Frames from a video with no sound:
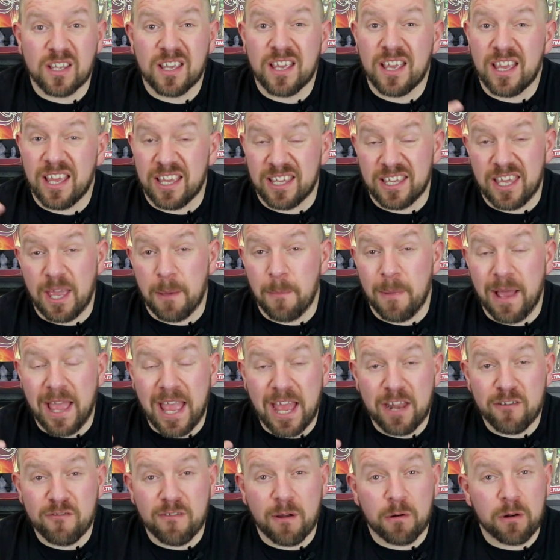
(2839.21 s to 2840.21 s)
and get my head
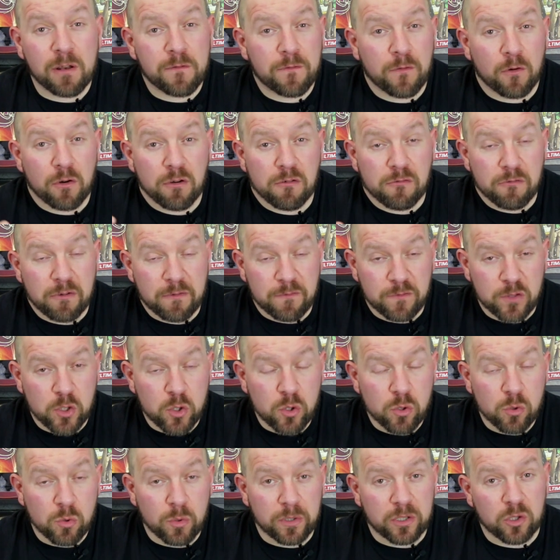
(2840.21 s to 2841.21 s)
around it for a
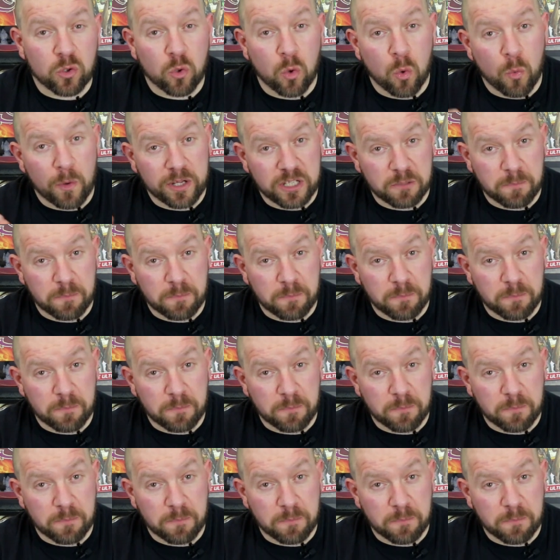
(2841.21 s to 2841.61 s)
review and know which